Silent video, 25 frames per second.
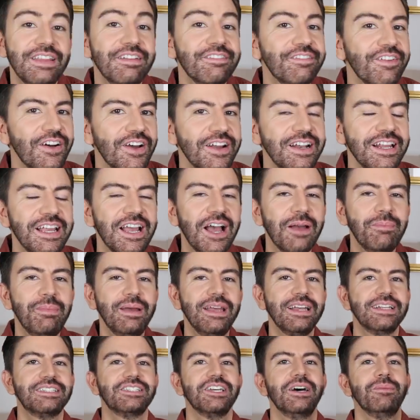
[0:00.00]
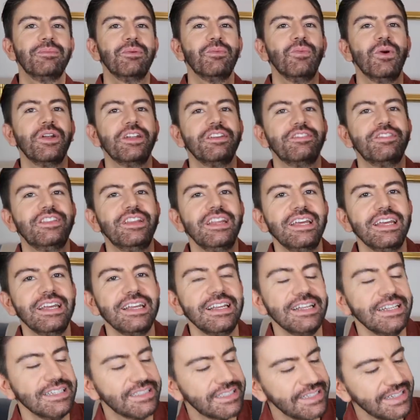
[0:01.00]
and then finally i picked up one of
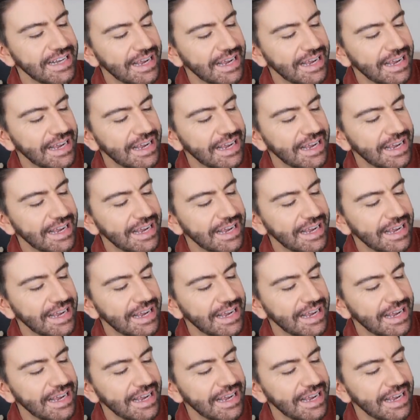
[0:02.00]
these